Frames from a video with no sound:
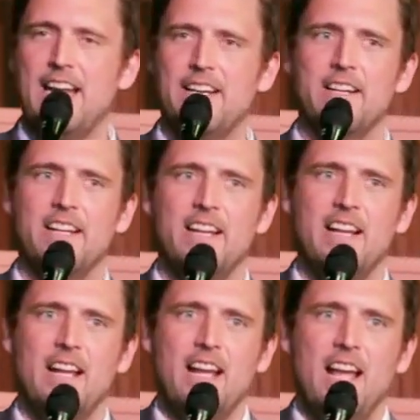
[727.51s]
And
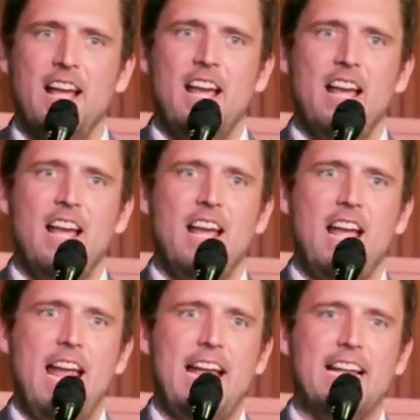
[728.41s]

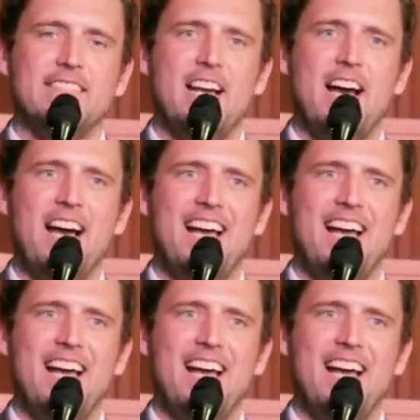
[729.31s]
and uh,